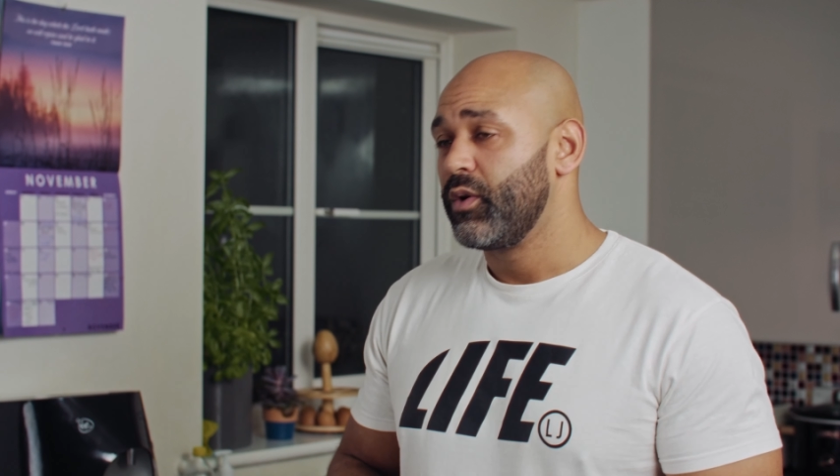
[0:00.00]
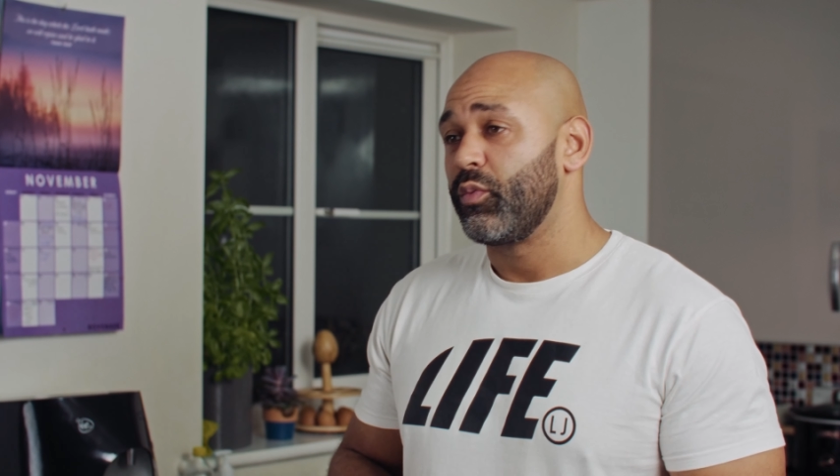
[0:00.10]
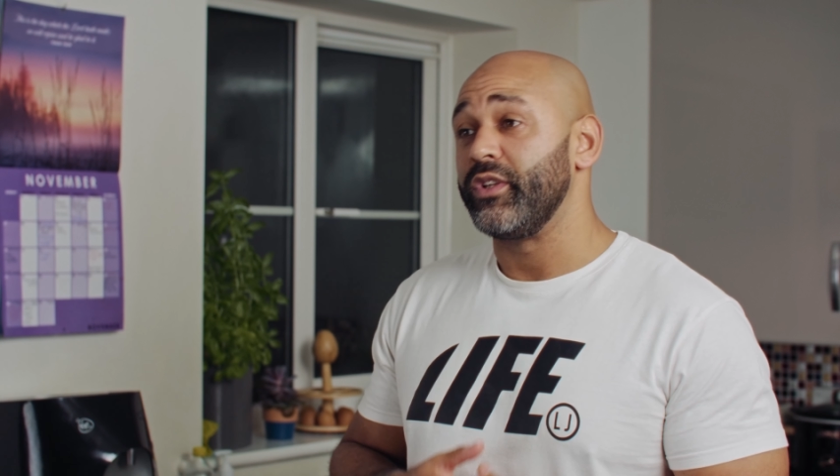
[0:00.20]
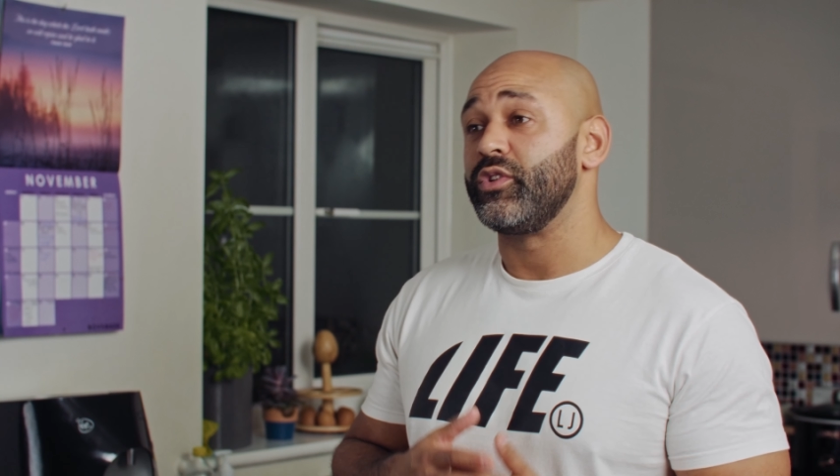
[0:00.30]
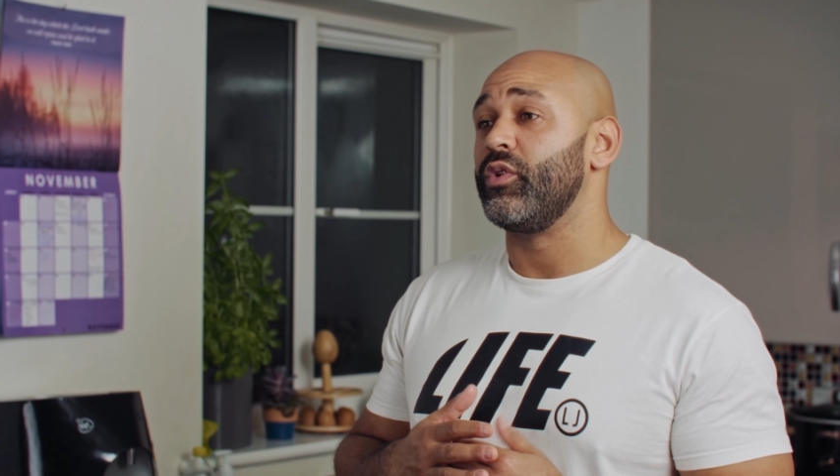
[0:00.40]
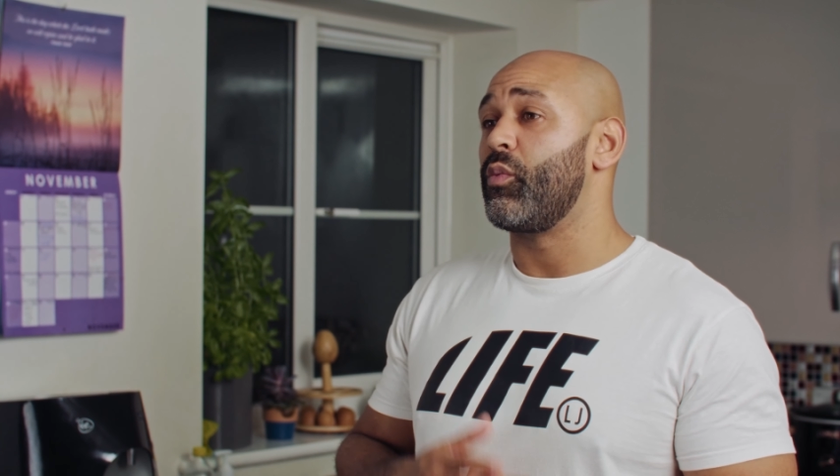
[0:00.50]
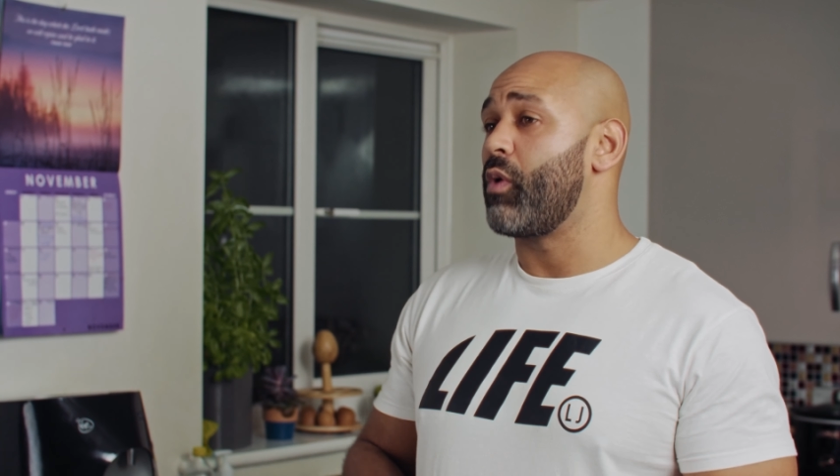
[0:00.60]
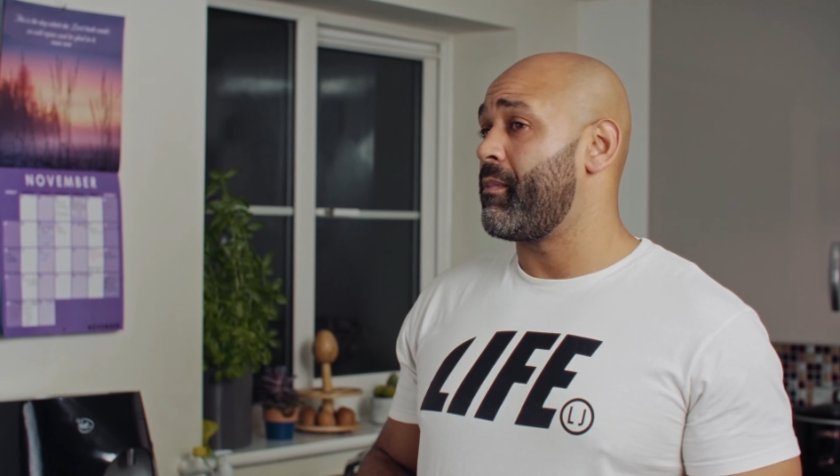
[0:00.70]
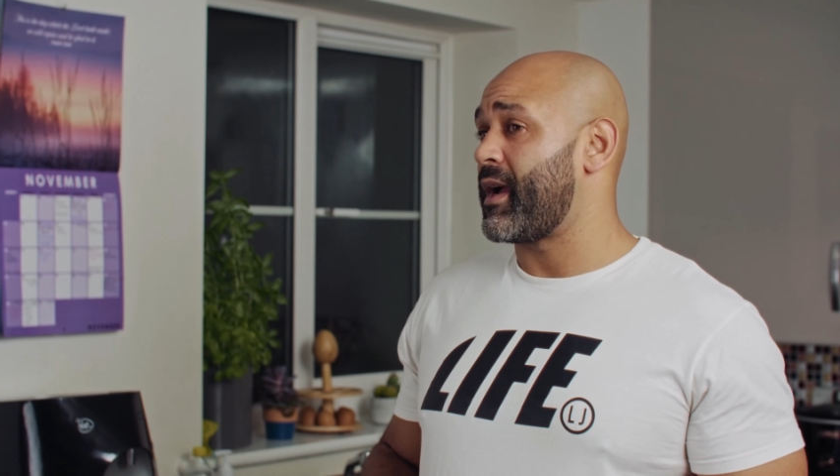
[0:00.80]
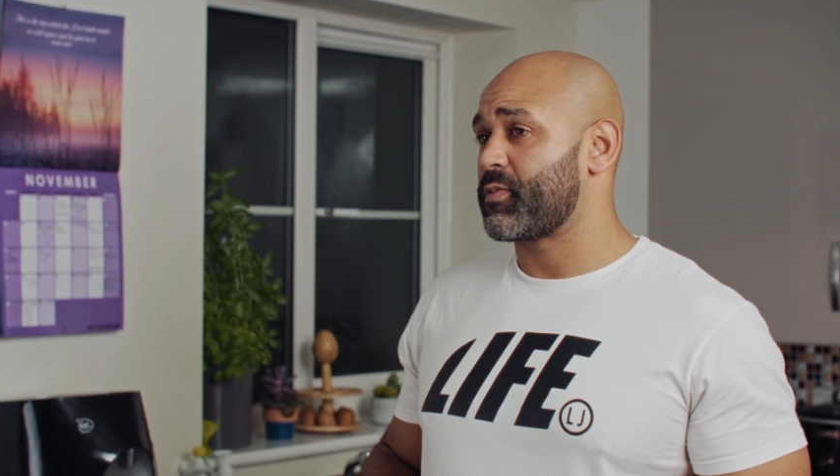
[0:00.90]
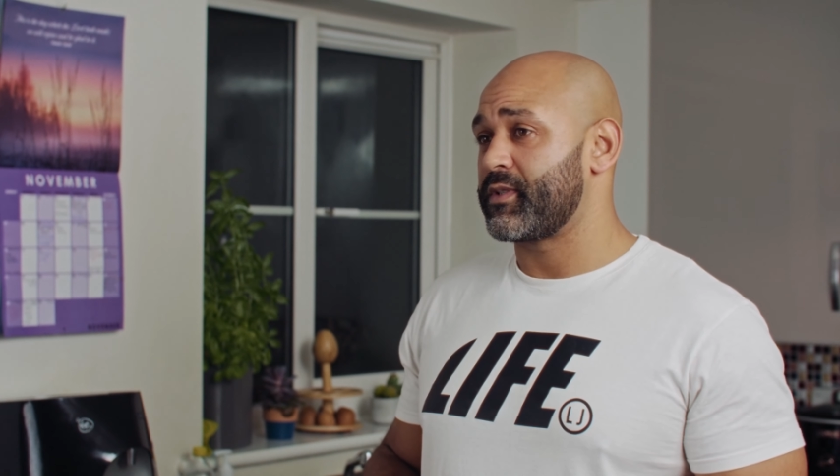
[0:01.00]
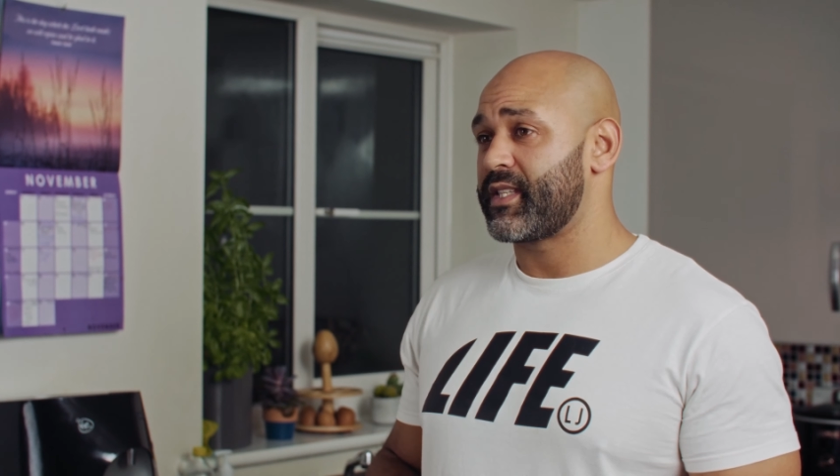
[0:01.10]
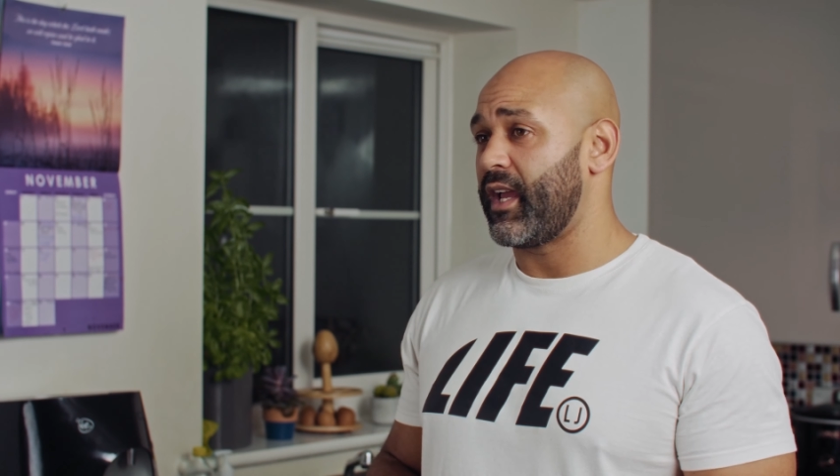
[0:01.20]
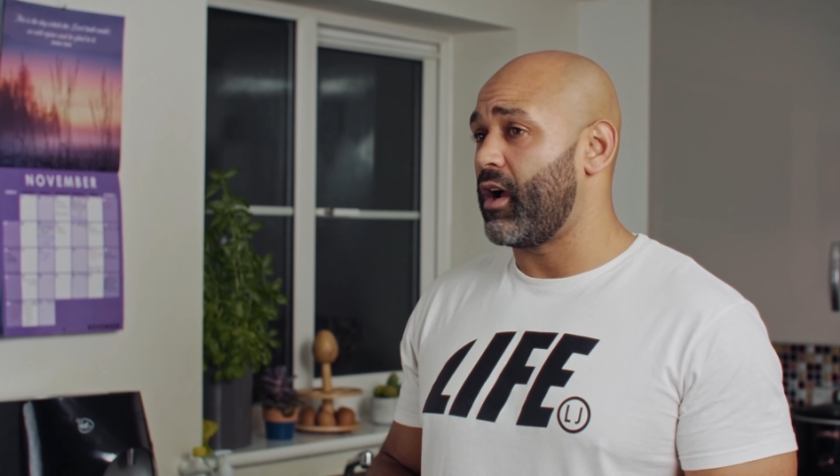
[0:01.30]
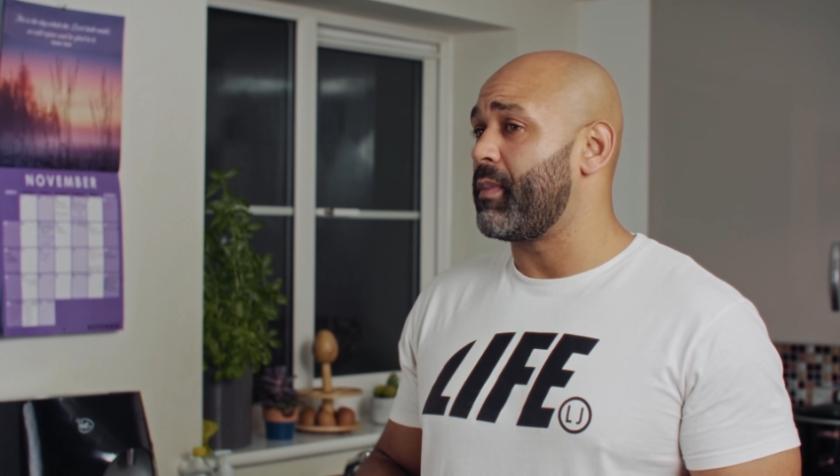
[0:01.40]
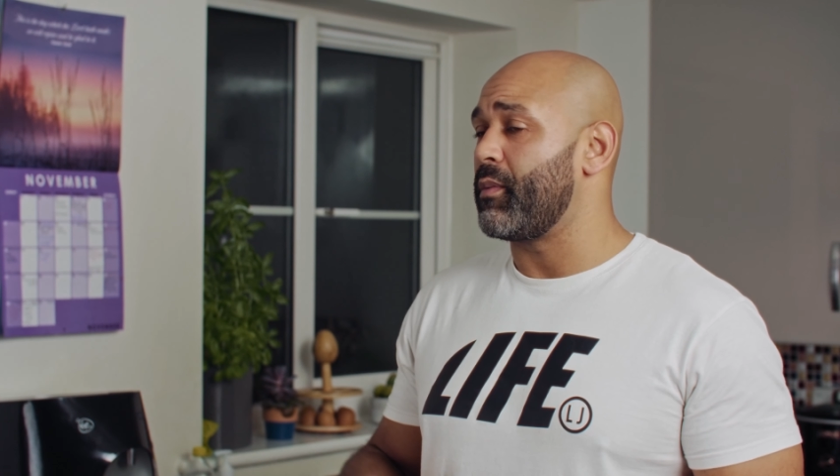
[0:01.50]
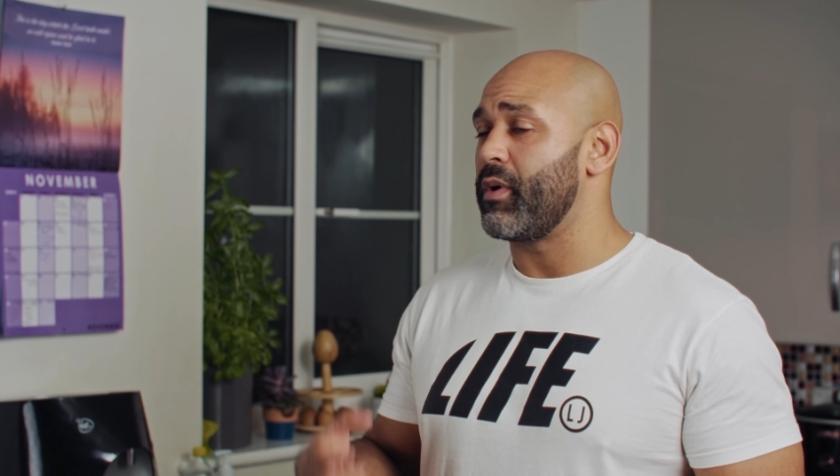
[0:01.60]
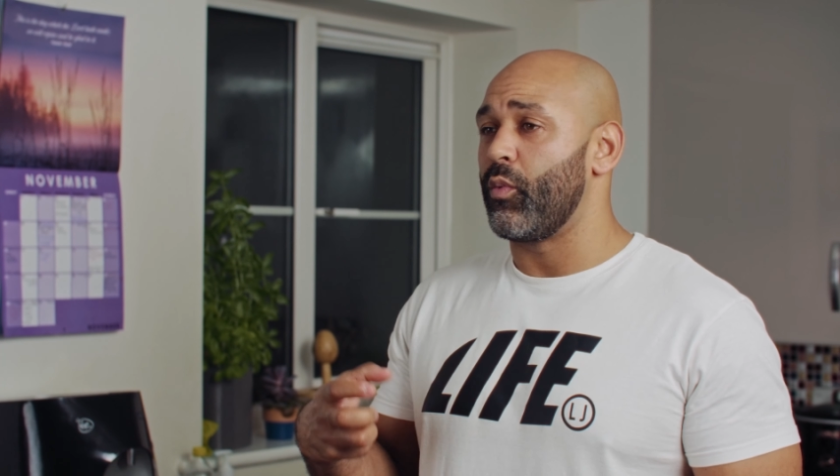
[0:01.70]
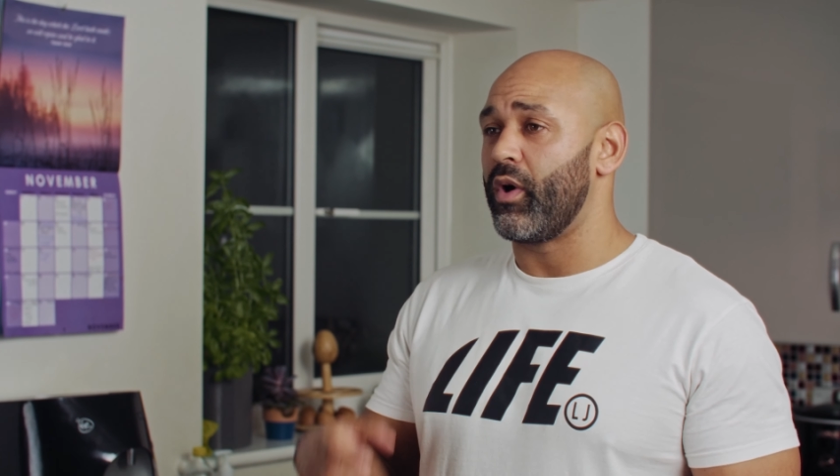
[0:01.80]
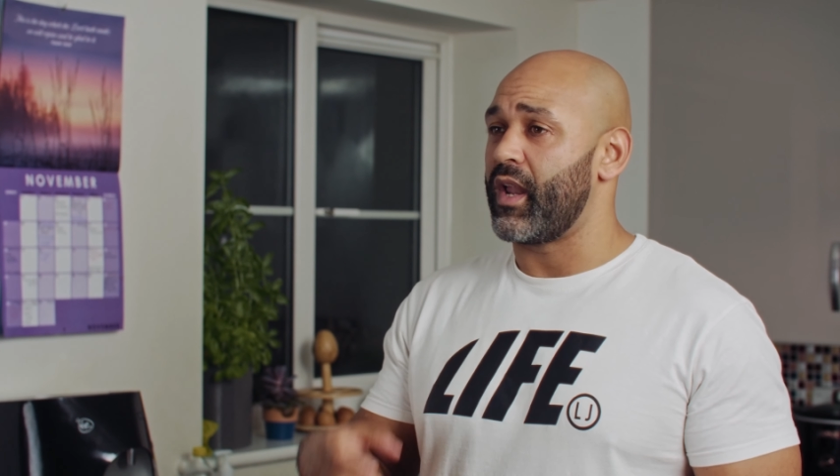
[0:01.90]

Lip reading: We do not want mashed potato, but we want